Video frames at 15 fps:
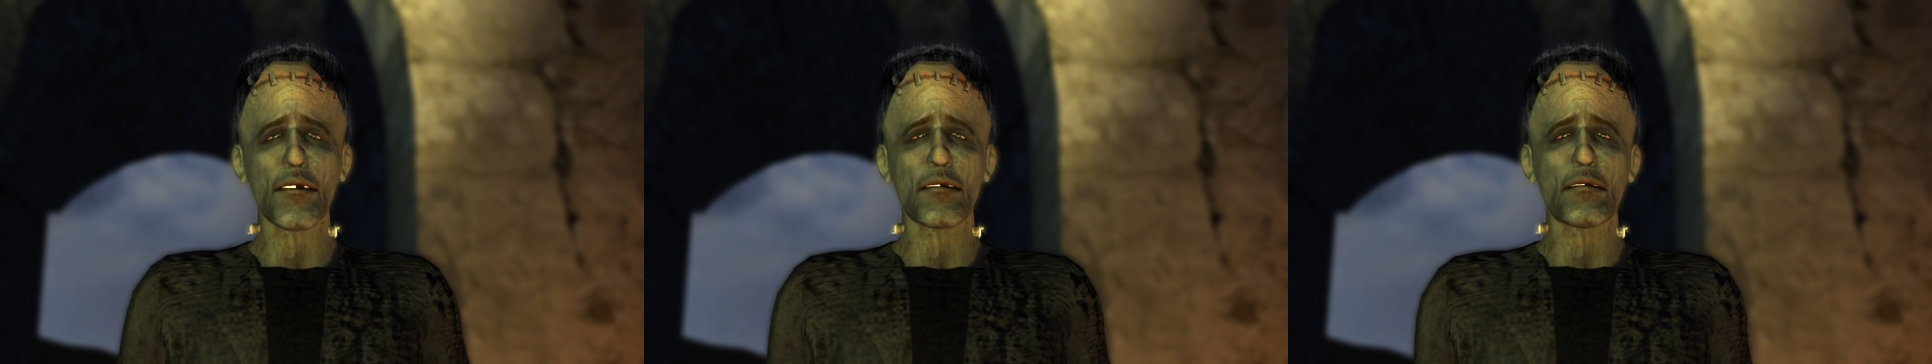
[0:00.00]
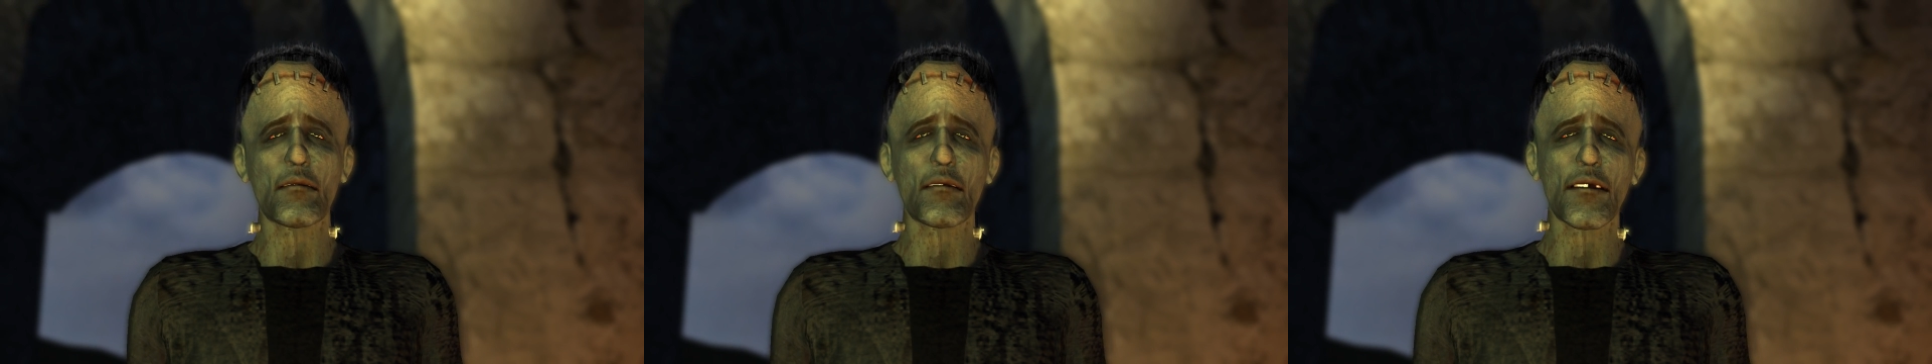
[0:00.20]

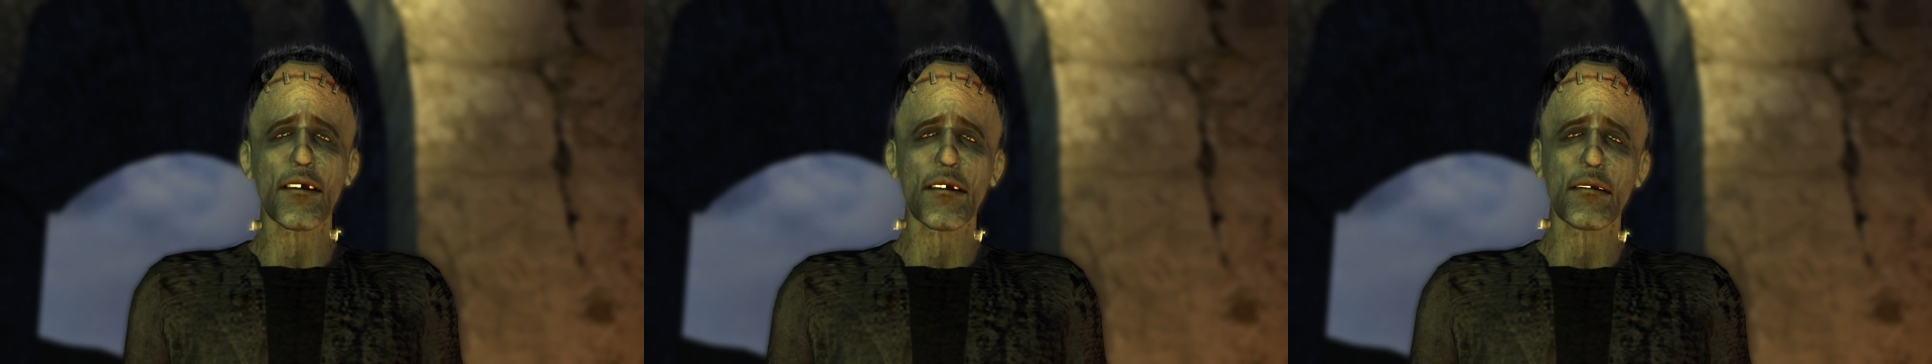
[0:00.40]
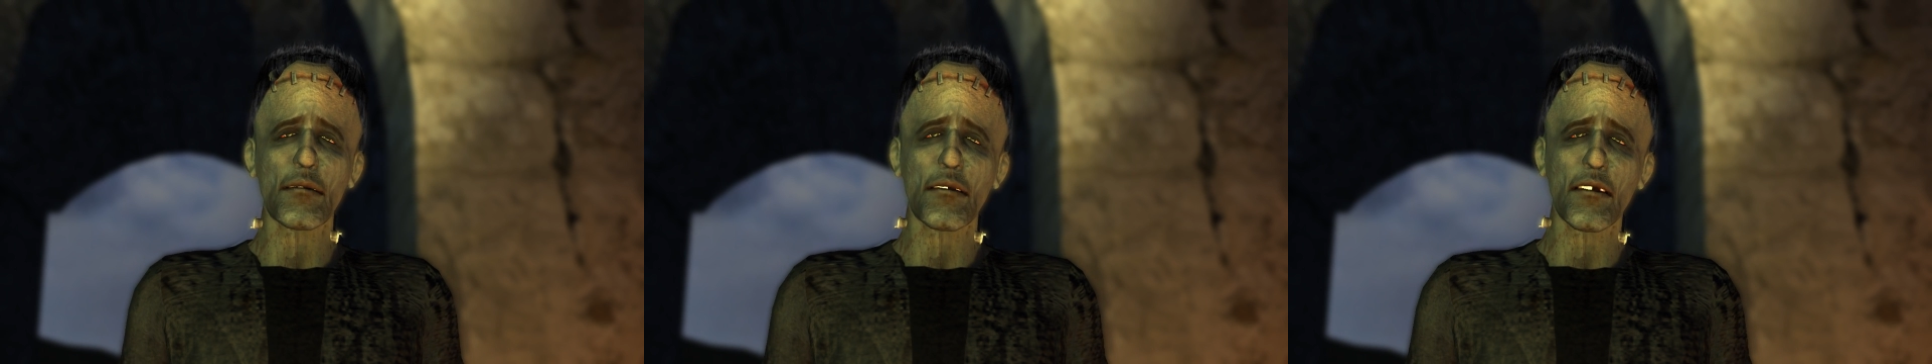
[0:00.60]

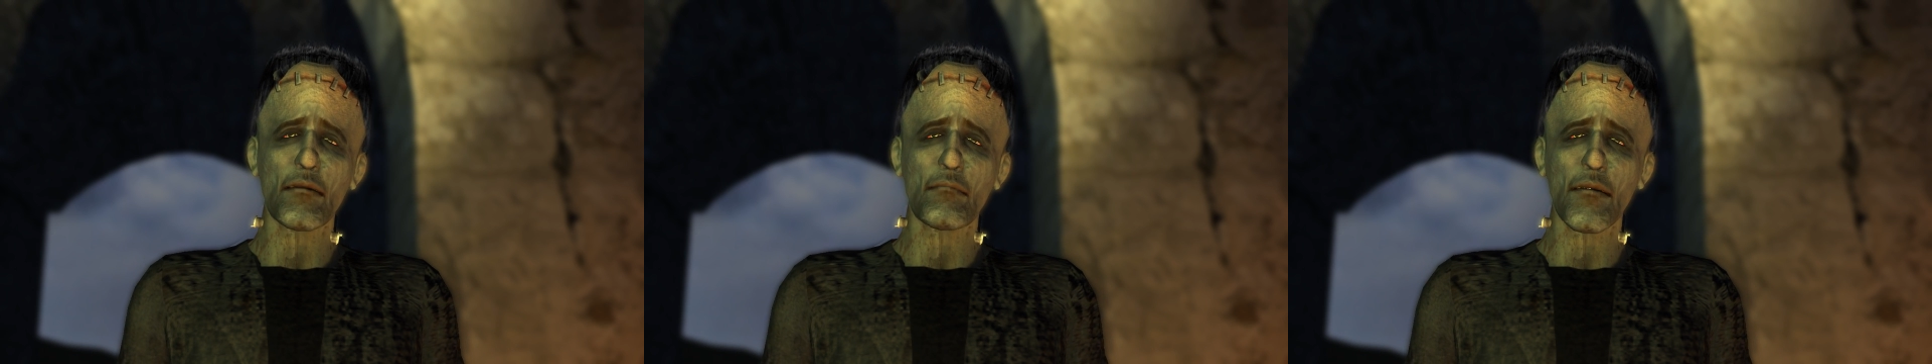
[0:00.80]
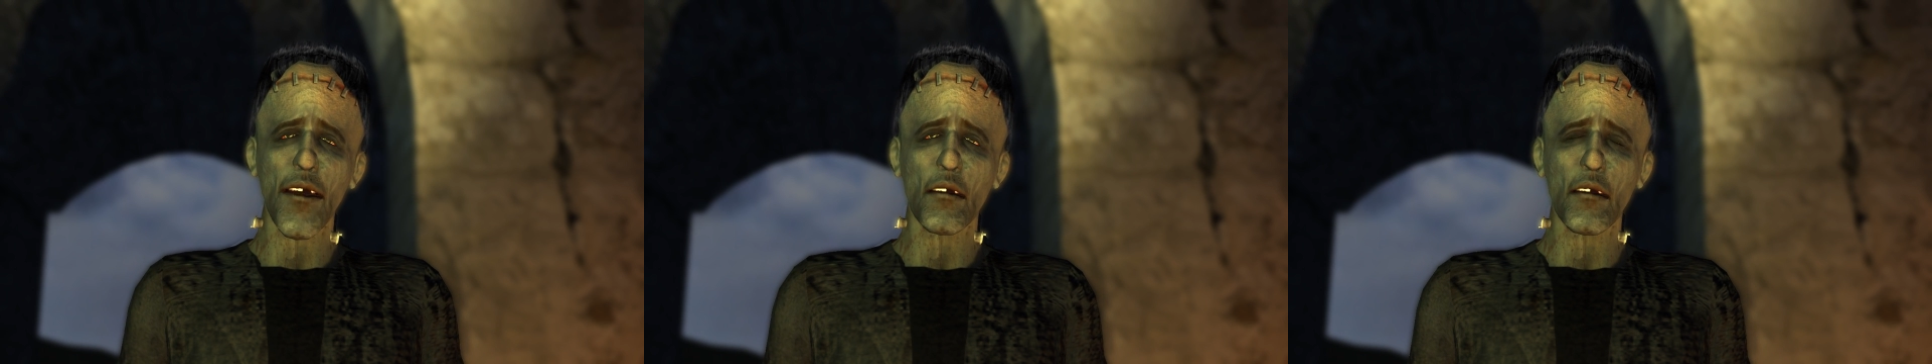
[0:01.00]
screwed or
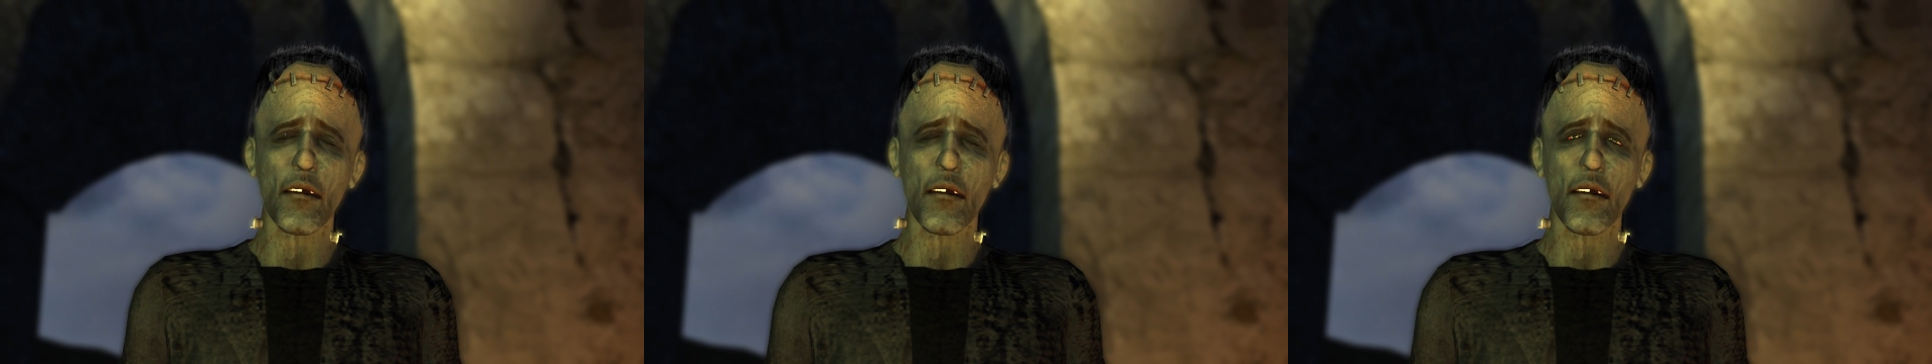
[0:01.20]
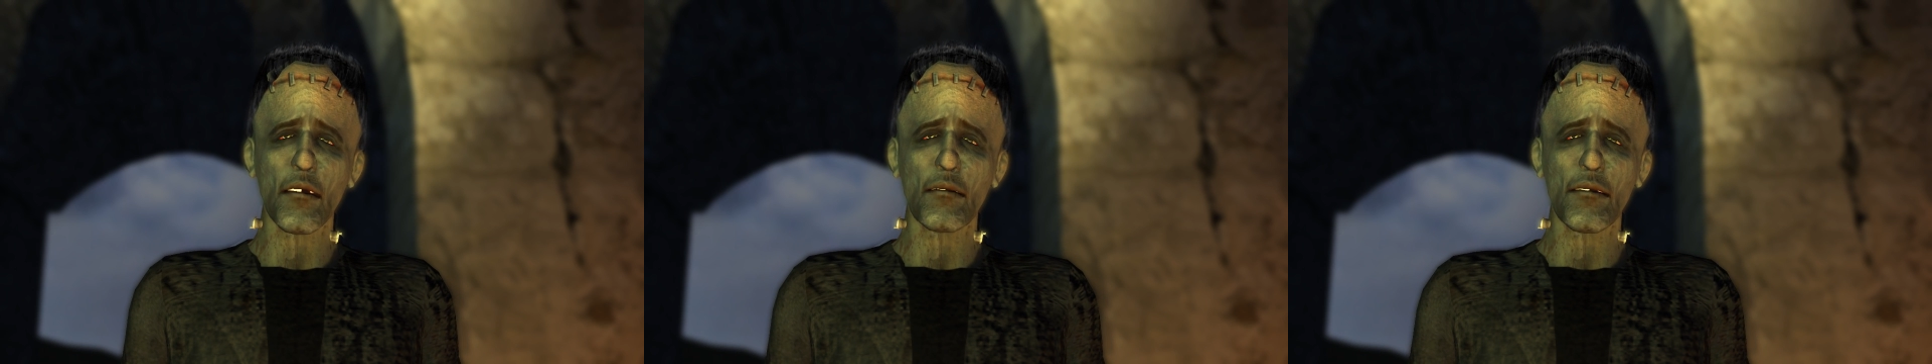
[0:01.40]

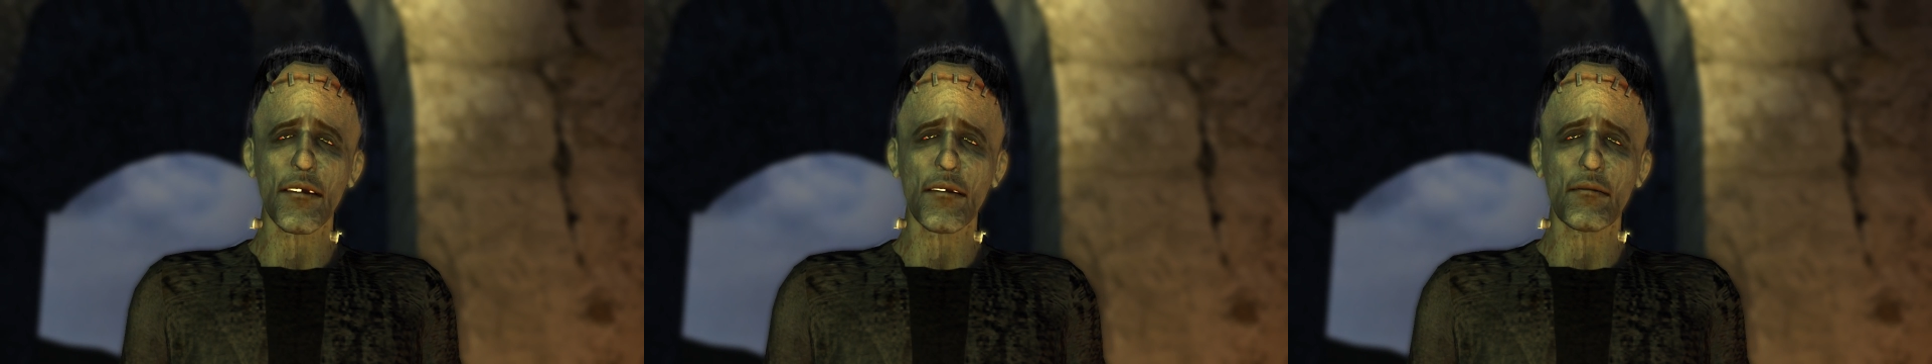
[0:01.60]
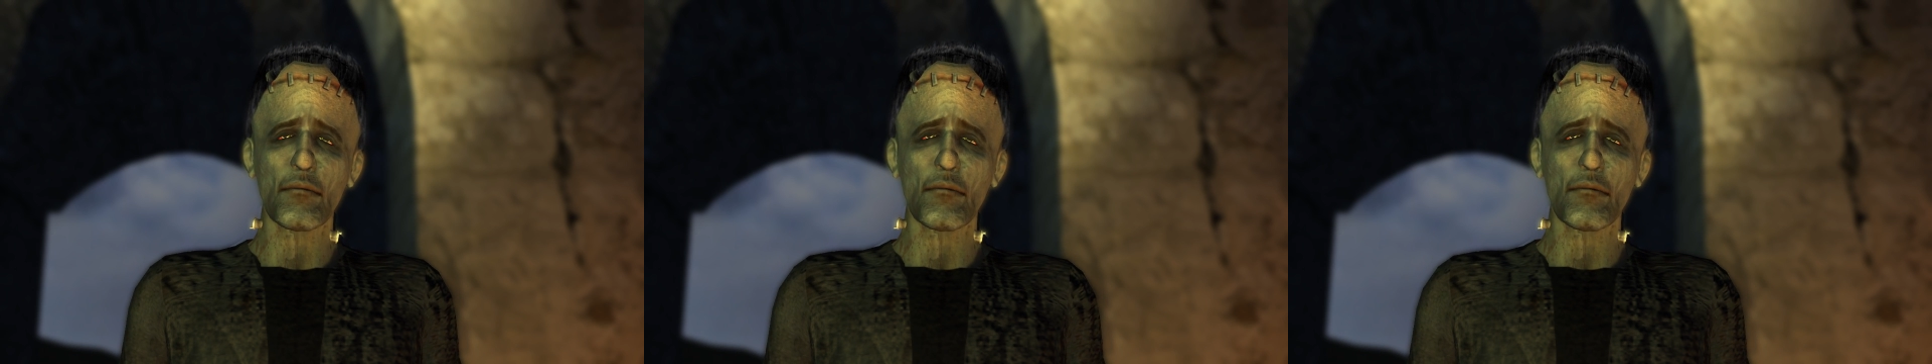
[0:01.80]
what?